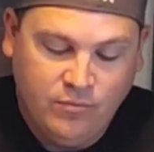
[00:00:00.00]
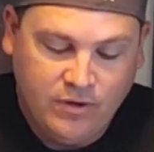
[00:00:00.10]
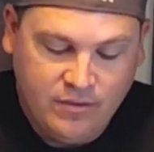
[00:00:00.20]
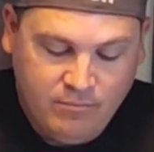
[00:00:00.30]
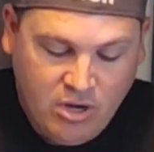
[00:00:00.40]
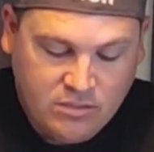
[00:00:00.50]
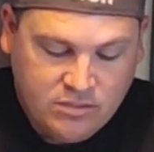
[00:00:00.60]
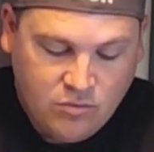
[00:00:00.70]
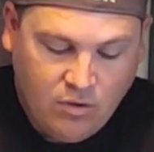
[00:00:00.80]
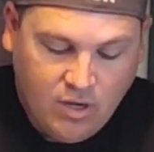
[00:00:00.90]
one of the mod
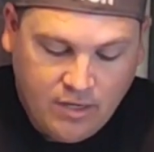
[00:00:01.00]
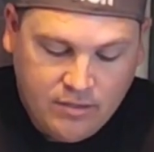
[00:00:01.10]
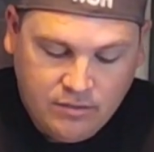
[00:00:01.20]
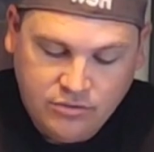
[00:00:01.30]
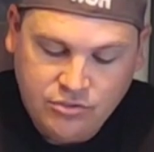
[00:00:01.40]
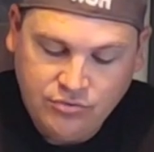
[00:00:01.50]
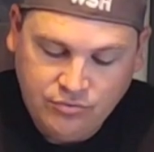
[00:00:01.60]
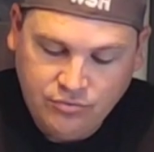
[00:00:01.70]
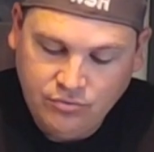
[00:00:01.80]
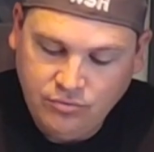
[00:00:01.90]
squad,
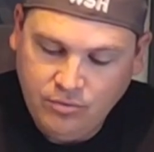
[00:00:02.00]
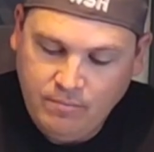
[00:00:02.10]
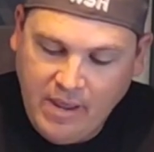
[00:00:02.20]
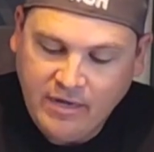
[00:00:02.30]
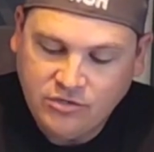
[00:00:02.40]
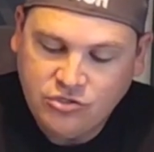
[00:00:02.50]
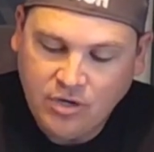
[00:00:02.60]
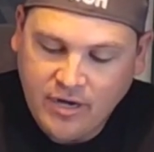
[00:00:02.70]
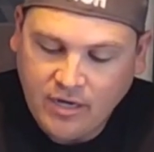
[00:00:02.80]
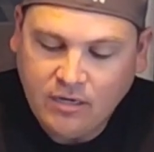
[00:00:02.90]
to make a
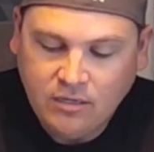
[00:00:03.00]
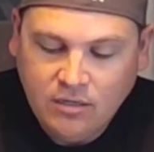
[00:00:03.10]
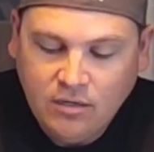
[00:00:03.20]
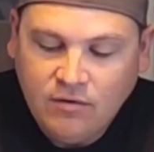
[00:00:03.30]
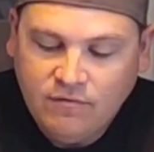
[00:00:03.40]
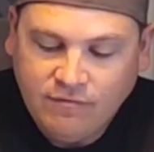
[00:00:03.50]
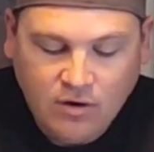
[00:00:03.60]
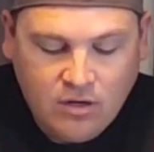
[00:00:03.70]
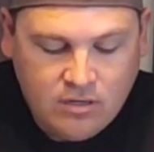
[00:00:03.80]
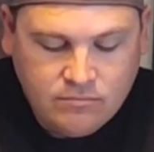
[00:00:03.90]
drink
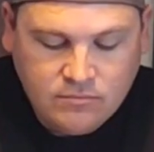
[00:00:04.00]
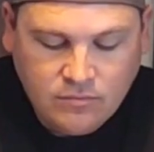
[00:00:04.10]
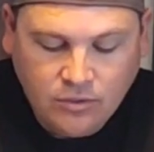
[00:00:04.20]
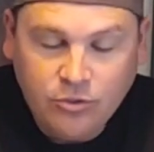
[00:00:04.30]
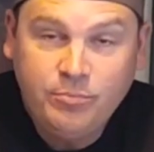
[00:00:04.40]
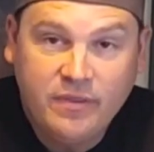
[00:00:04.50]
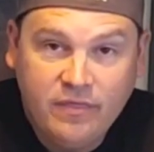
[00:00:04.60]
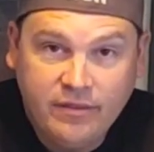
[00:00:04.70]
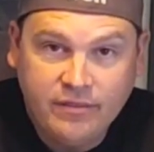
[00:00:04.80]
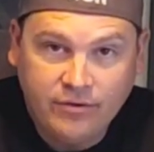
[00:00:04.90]
from
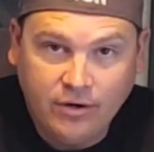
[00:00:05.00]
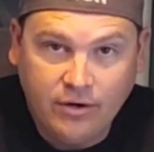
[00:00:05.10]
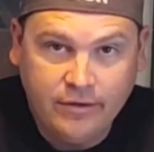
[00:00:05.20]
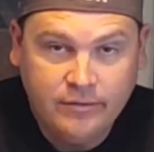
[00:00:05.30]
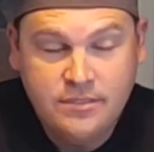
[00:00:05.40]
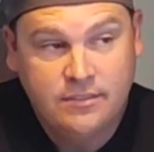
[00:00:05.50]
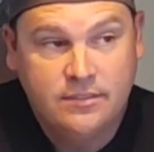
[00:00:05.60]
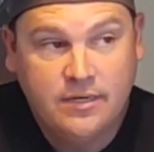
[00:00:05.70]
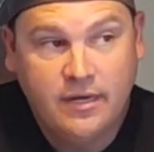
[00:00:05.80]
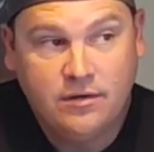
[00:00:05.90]
Lupin the Third.
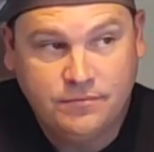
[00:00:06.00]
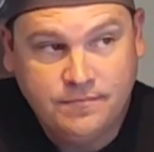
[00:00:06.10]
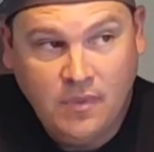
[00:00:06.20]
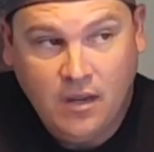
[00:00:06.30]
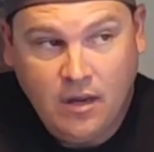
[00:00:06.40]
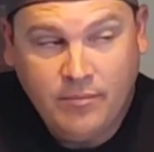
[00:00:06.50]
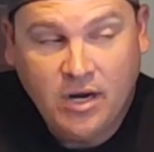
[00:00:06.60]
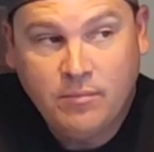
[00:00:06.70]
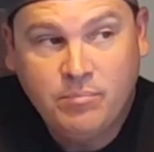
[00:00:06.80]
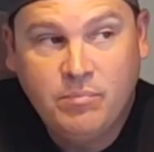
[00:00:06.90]
Now, I'm
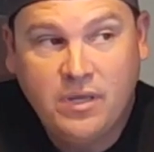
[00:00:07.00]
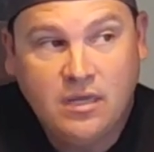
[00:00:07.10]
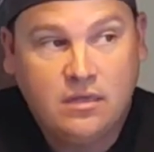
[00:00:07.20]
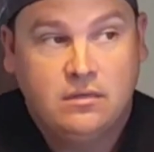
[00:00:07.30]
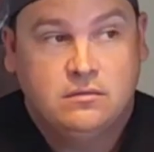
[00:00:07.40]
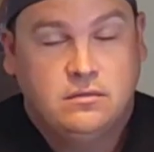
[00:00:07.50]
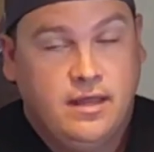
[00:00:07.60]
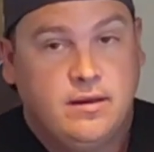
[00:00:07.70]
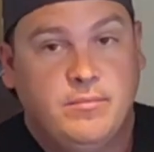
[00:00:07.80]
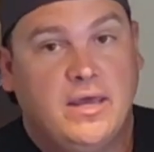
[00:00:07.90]
not a big
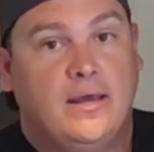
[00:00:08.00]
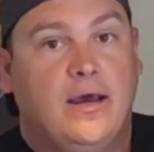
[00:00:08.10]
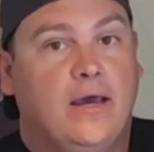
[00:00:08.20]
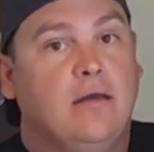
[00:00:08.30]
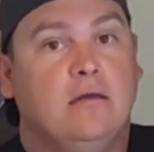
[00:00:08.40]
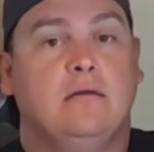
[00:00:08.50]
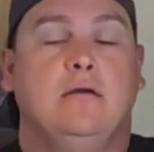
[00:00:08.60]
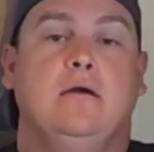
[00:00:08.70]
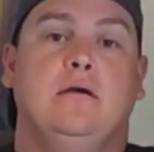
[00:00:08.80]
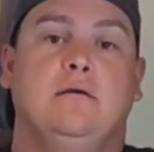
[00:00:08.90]
anime guy.
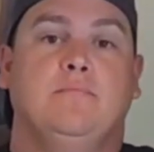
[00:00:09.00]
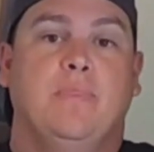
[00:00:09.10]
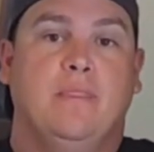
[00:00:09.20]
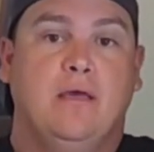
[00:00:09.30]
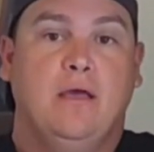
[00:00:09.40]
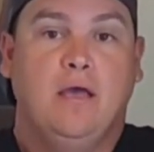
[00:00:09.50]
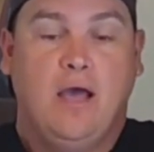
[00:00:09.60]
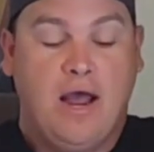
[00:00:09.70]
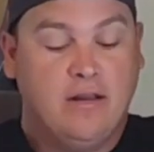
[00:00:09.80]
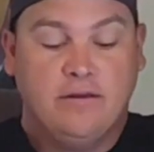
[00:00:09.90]
Um,
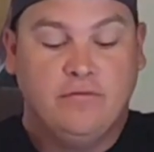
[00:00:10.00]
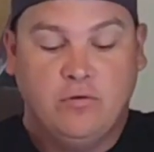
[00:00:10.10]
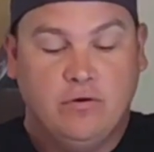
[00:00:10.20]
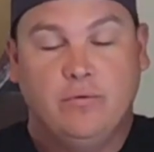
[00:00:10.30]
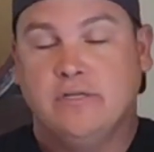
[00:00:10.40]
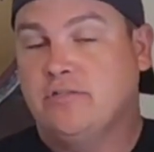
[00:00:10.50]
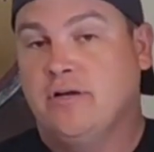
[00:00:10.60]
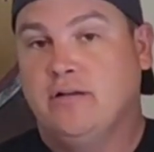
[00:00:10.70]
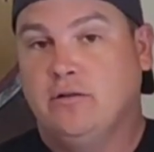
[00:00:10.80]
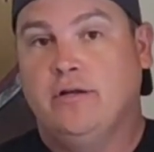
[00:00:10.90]
I didn't even know what it was,
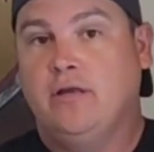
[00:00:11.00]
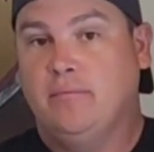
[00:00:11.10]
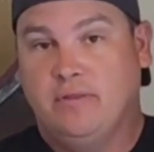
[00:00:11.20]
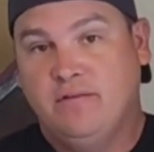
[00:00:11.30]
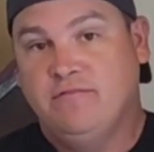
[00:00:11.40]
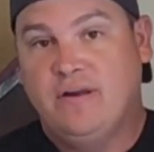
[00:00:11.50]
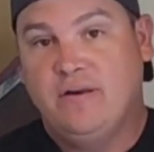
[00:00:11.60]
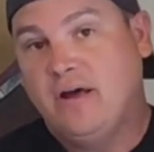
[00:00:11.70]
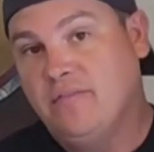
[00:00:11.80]
so I had to look it up and then found